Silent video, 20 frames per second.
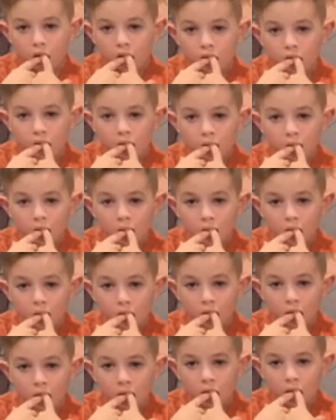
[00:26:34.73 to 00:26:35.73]

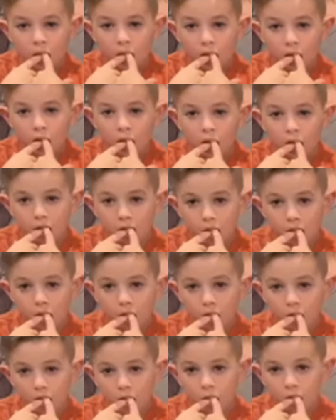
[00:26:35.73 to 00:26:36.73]

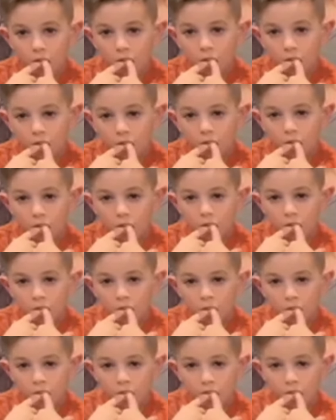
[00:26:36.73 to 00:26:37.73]

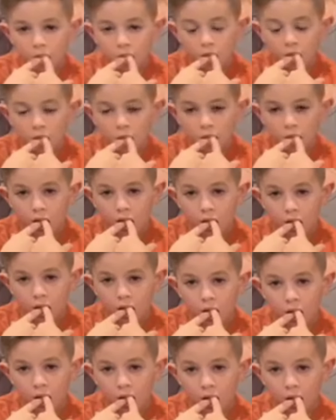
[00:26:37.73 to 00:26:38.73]

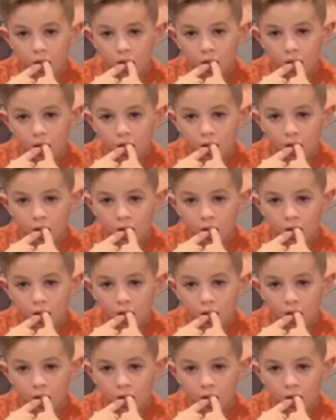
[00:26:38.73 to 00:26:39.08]
[no speech]